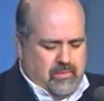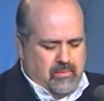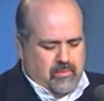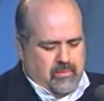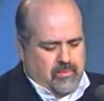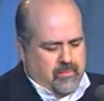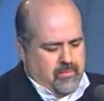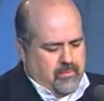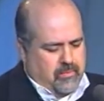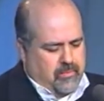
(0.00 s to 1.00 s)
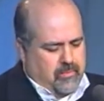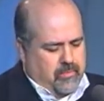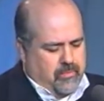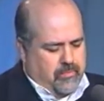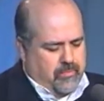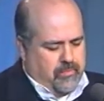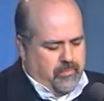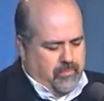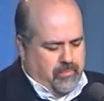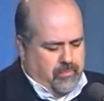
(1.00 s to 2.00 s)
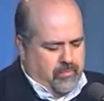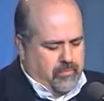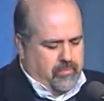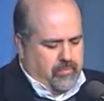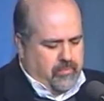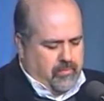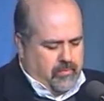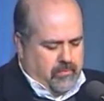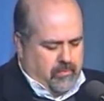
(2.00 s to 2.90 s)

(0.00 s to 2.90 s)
(silence)